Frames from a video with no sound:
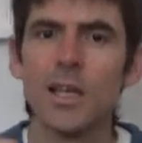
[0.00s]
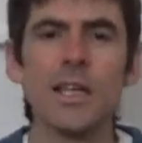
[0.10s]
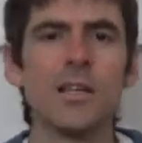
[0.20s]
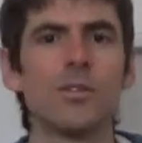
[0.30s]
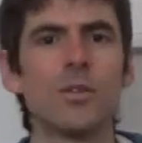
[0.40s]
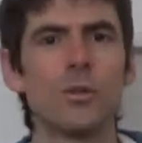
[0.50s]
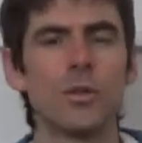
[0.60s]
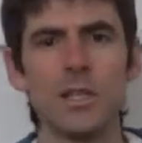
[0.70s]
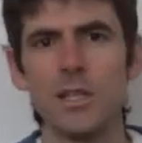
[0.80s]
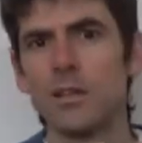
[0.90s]
into
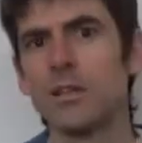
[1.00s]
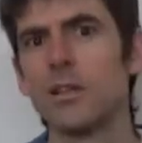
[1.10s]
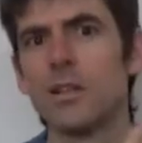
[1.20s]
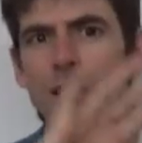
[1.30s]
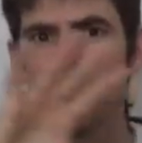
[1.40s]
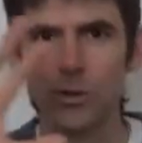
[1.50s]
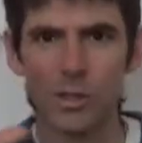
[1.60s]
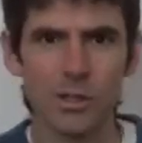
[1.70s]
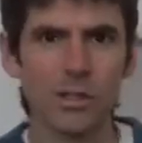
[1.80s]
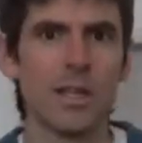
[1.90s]
the
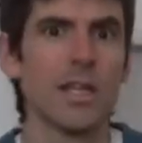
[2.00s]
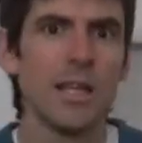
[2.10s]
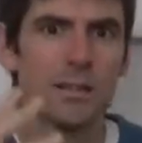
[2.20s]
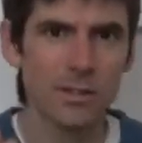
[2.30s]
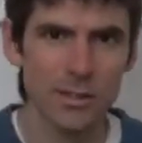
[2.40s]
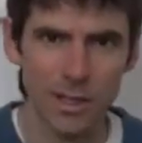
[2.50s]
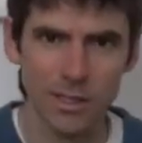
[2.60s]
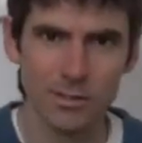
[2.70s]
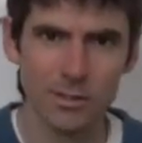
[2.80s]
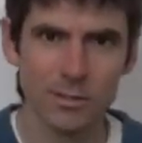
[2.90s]
clearer
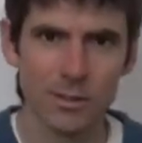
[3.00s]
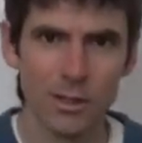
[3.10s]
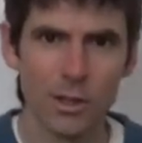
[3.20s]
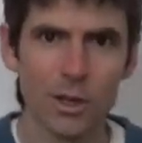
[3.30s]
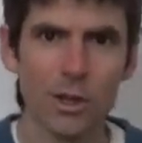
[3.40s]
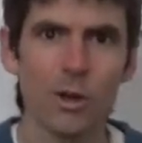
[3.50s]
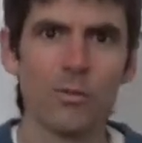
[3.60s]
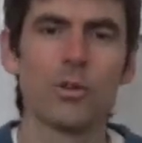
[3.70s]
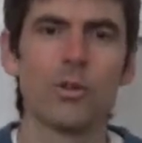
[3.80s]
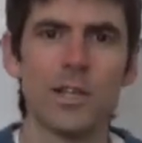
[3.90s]
insight
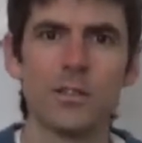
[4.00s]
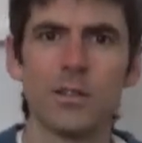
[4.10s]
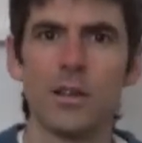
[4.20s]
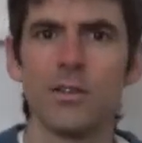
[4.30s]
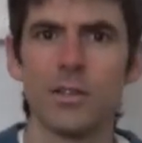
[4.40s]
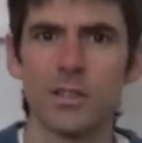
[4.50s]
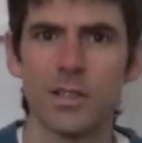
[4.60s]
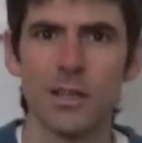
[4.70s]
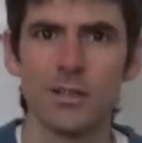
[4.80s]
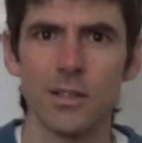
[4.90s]
of greater
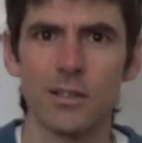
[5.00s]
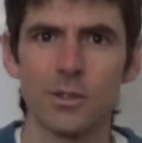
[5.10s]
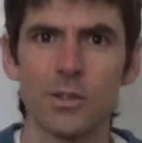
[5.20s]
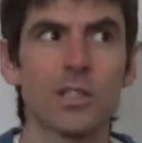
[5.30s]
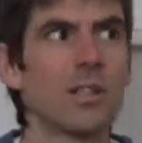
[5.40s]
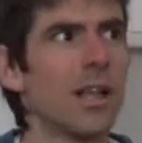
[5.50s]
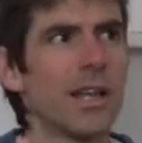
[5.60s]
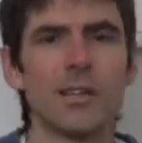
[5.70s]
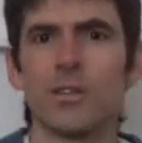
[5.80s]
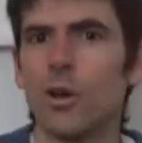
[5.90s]
understanding. So this
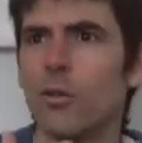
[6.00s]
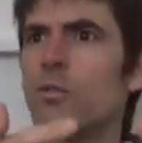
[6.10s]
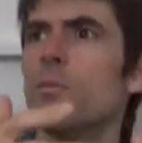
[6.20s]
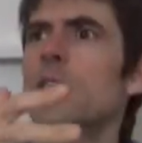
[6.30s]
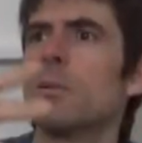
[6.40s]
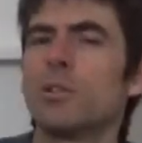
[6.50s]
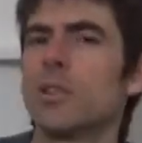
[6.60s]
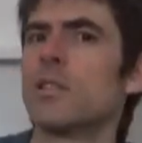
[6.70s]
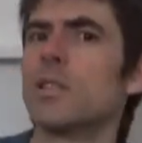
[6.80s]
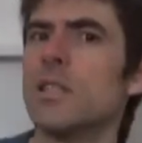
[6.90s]
light of being able to
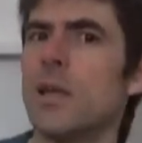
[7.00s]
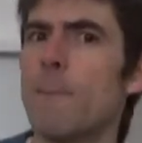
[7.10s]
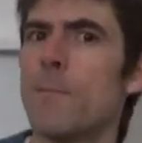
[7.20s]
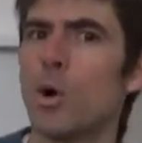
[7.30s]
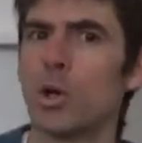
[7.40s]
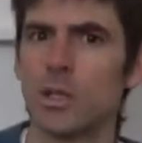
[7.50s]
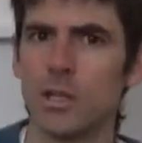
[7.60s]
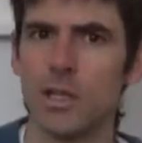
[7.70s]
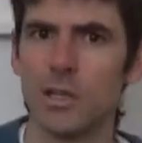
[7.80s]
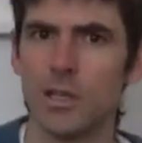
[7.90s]
see more
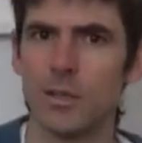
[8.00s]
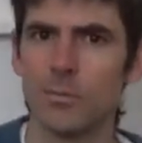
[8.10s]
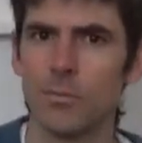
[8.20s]
clearly.